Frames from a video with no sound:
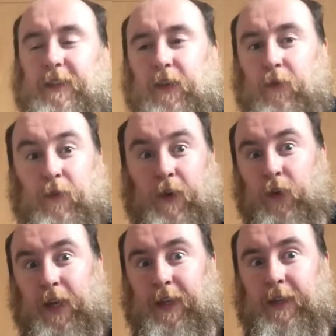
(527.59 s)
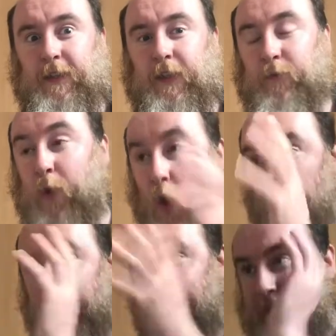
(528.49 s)
Instead of a video like this, I can
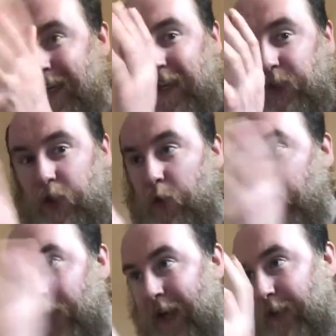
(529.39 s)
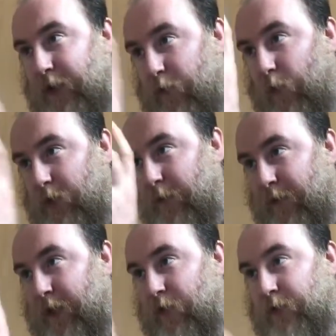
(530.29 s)
personally say to you, thank you for watching my
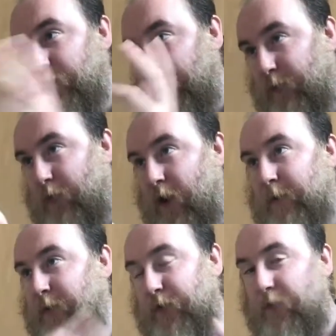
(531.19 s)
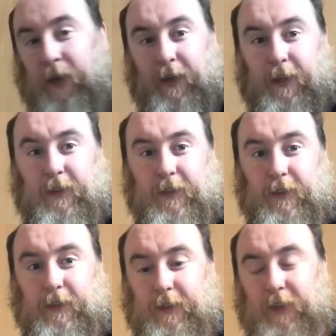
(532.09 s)
videos and subscribing and stuff like that.
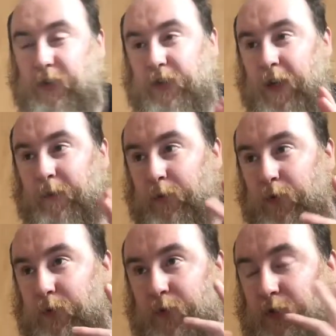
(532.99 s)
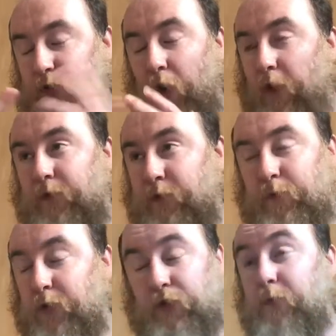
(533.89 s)
It's just, and plus we just talk, and
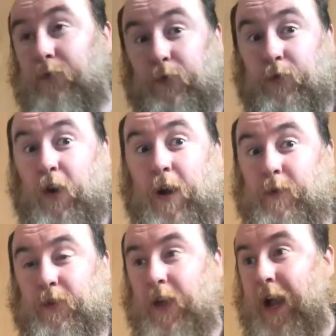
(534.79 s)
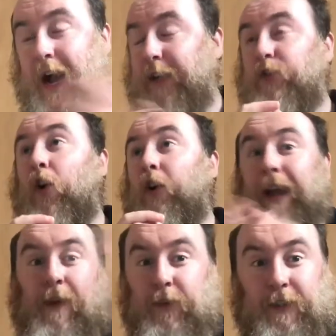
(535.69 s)
plus some subscribers, I talk
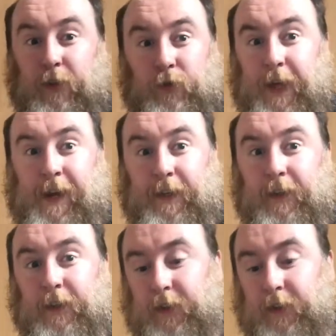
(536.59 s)
every single day.